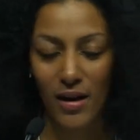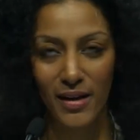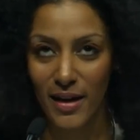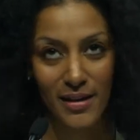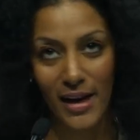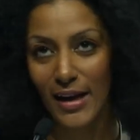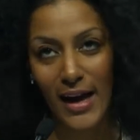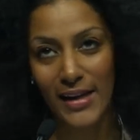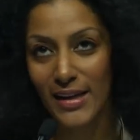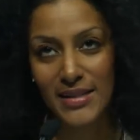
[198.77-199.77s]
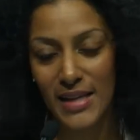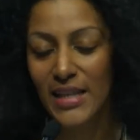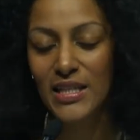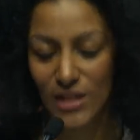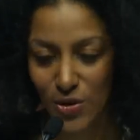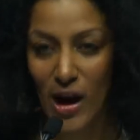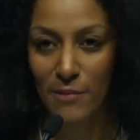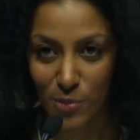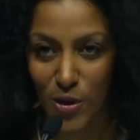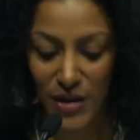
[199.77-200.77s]
It's
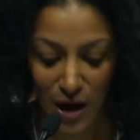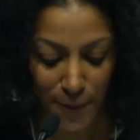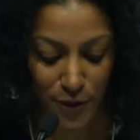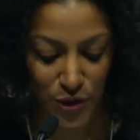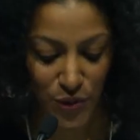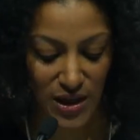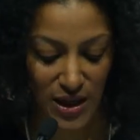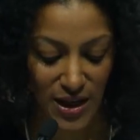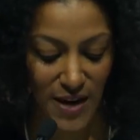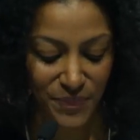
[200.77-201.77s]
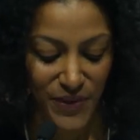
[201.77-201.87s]
indescribable, the opportunity